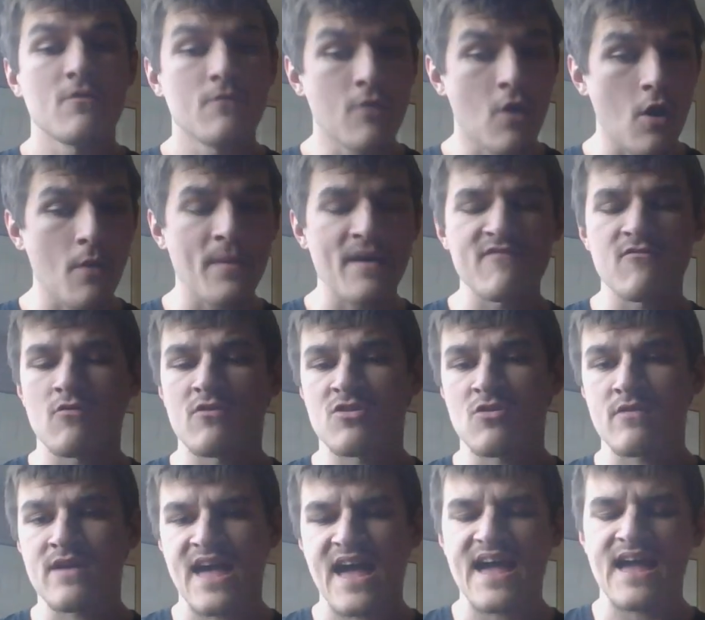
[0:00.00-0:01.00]
We hope everyone's
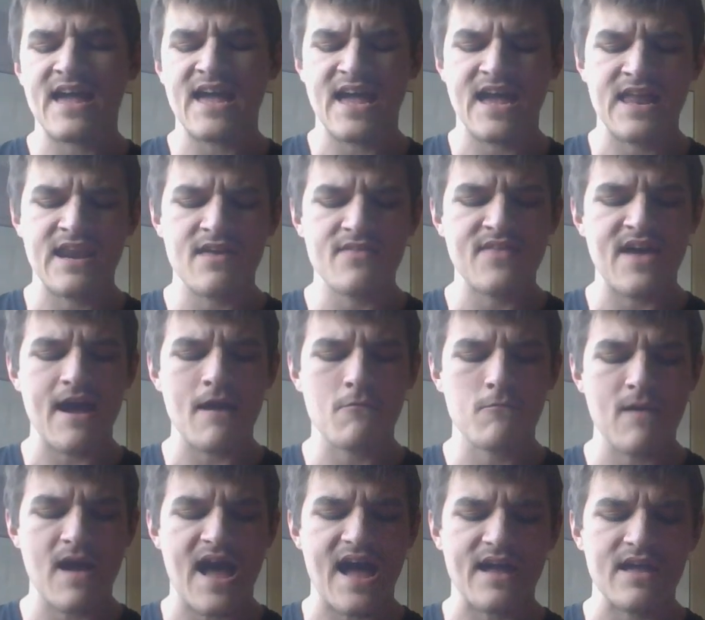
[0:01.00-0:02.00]
okay in that
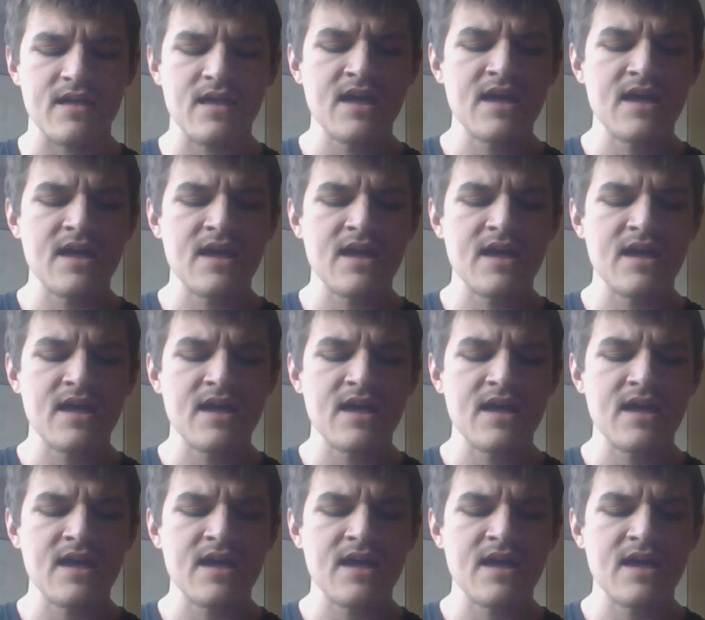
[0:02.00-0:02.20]
wreck.